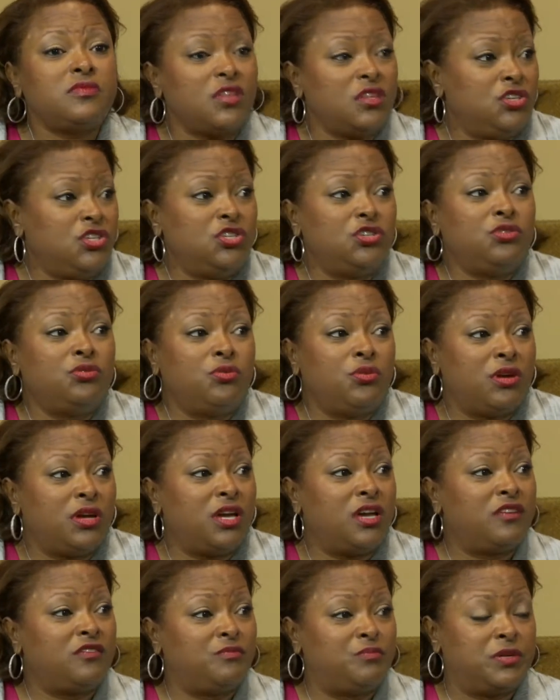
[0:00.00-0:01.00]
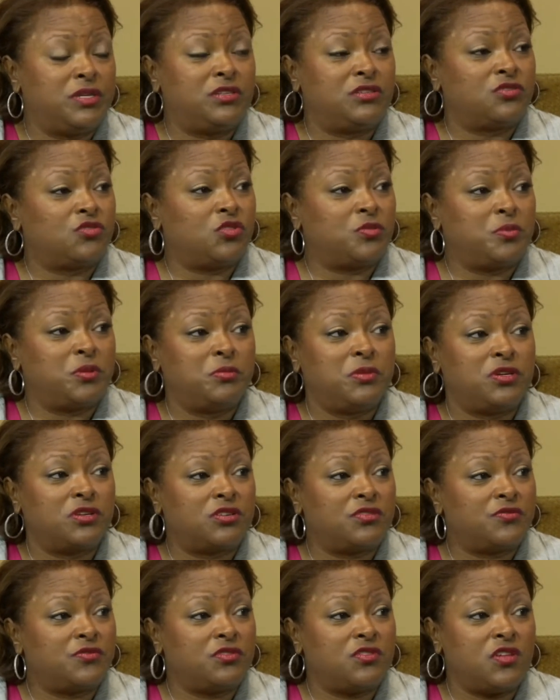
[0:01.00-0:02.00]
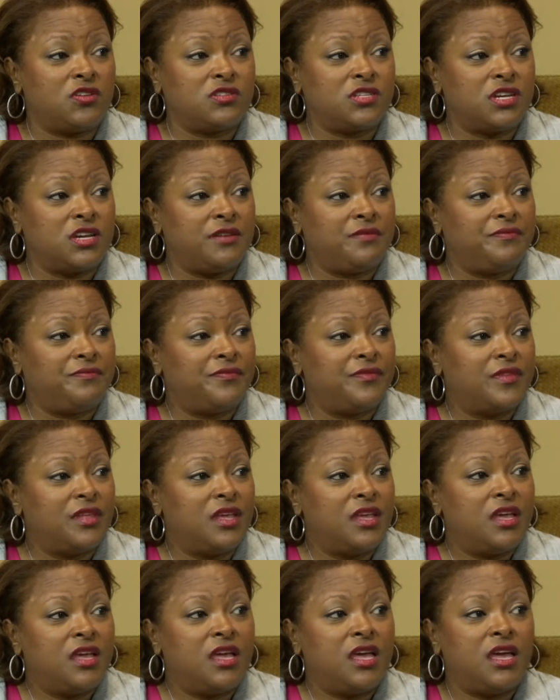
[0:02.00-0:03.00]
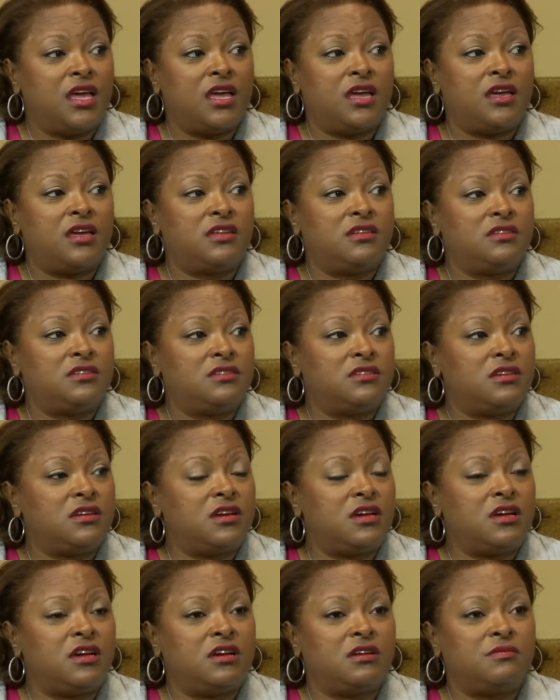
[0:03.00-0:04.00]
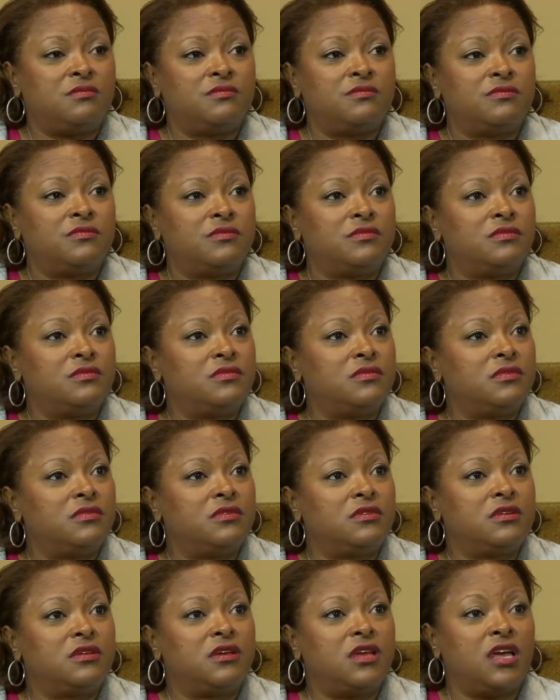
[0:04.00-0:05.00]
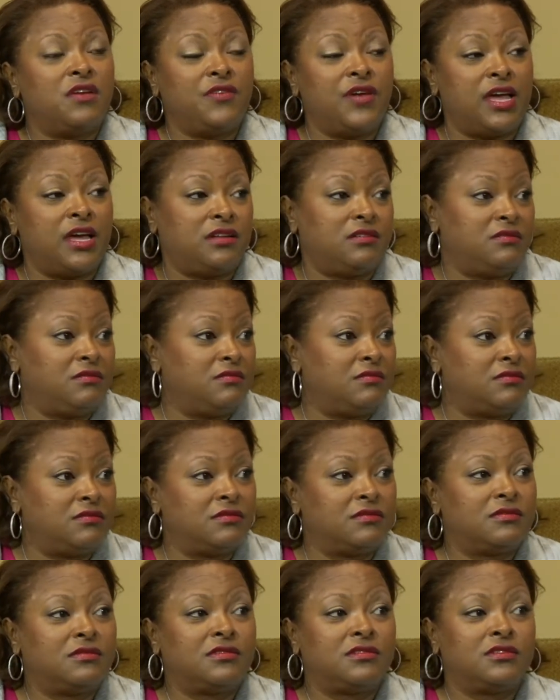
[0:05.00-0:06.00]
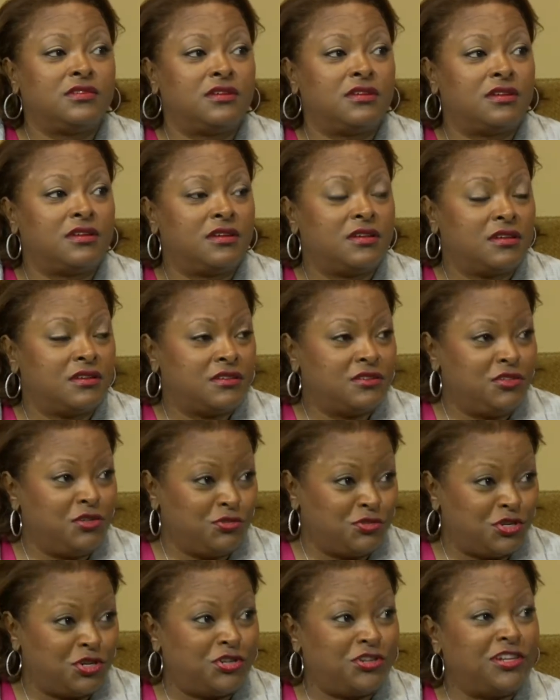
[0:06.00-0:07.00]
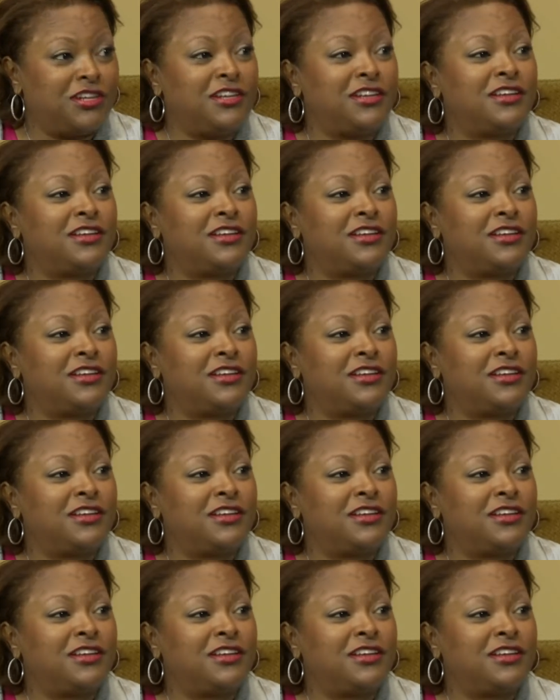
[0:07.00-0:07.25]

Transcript: You have been in corporate America for a long time, and have had your journey.